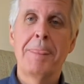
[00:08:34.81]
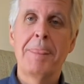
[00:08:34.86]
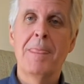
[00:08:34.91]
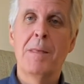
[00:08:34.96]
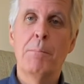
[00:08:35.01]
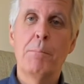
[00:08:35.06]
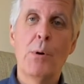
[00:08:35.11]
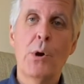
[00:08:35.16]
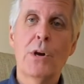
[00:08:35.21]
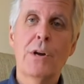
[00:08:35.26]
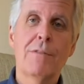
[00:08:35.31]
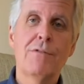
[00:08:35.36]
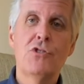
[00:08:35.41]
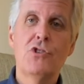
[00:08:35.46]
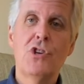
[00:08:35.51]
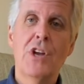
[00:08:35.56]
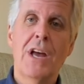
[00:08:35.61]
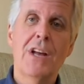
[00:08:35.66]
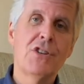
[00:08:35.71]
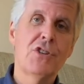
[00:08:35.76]
the book of
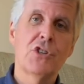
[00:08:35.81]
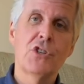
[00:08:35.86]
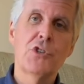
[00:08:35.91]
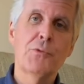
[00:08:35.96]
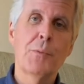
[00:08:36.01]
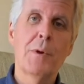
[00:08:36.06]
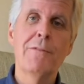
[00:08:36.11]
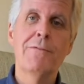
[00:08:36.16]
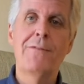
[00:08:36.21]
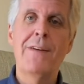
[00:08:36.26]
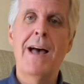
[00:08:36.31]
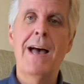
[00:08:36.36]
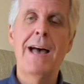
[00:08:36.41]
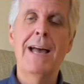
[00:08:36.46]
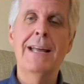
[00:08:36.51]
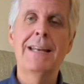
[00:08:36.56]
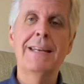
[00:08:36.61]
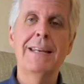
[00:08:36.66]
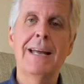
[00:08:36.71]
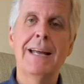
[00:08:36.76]
Judges, we
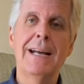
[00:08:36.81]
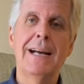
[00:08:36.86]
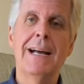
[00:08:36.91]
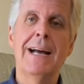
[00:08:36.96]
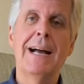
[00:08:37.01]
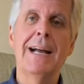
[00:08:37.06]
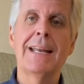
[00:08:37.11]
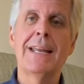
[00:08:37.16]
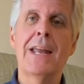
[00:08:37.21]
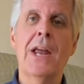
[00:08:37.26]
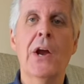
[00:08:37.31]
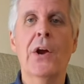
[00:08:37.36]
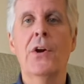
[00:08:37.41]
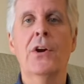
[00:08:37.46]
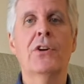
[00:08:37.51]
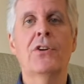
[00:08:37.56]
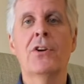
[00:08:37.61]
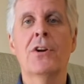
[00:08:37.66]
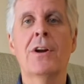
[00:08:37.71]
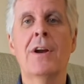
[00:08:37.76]
find a, a
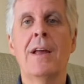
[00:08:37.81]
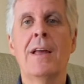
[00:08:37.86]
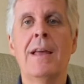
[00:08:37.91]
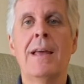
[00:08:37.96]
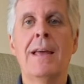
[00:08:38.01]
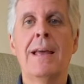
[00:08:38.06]
character